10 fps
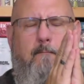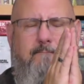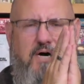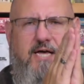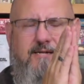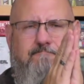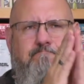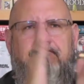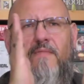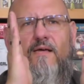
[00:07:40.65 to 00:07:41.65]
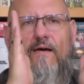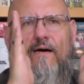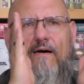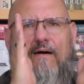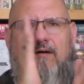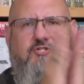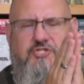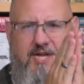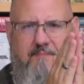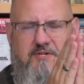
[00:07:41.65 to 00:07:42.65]
But
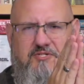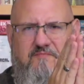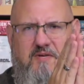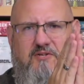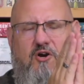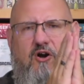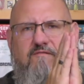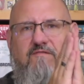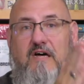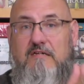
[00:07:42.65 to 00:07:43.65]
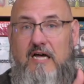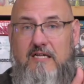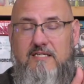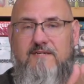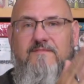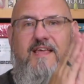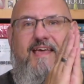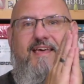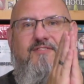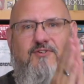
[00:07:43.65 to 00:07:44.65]
Champions of Midgard, Valhalla,
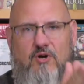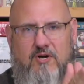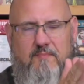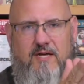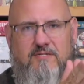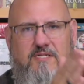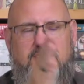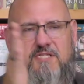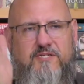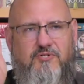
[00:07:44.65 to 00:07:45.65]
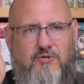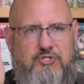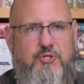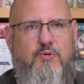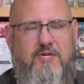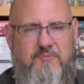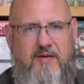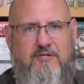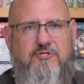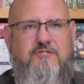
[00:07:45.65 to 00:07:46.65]
and the Dark Mountains. These are 2
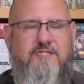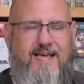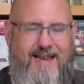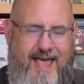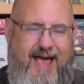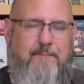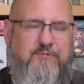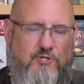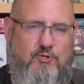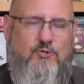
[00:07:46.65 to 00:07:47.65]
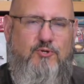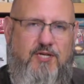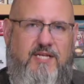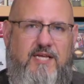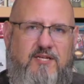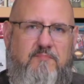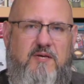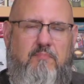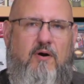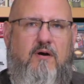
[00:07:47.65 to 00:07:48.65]
expansions that absolutely need to
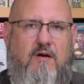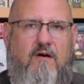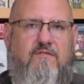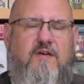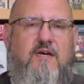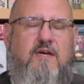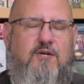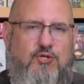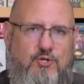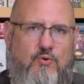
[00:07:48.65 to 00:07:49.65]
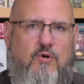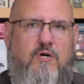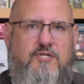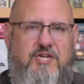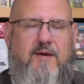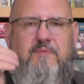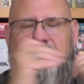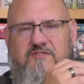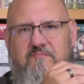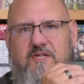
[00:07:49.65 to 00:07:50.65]
be part of your
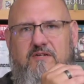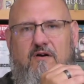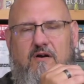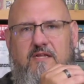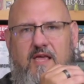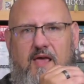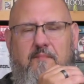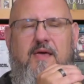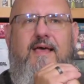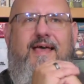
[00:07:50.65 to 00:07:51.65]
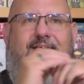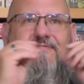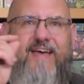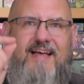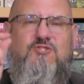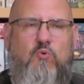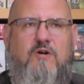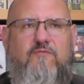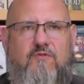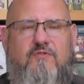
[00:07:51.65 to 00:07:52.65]
Champions of Midgard game. And that's one
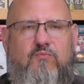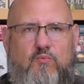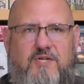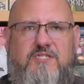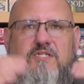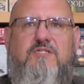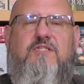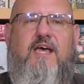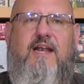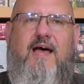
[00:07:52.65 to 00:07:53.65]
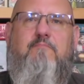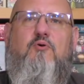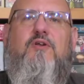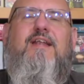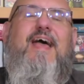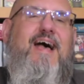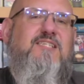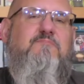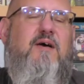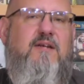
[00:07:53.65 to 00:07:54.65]
of the reasons that I put it
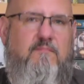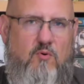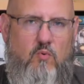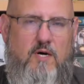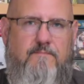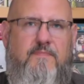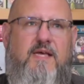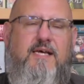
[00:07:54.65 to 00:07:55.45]
as my number 1.